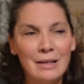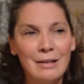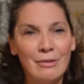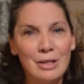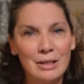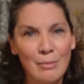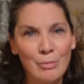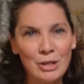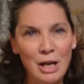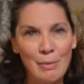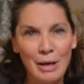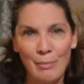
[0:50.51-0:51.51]
Now in the
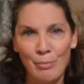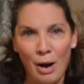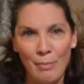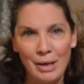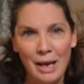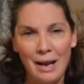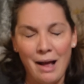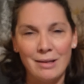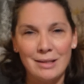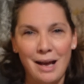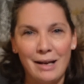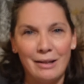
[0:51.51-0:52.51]
summertime I can propagate
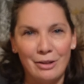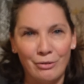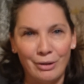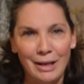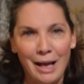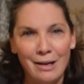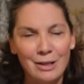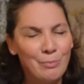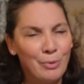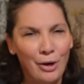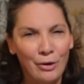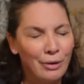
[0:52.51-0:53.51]
outside in the greenhouse,
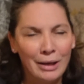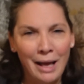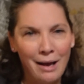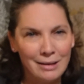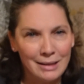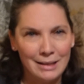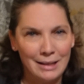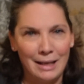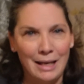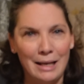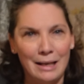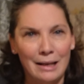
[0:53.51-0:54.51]
but our greenhouse isn't
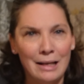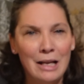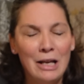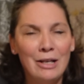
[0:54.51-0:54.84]
heated.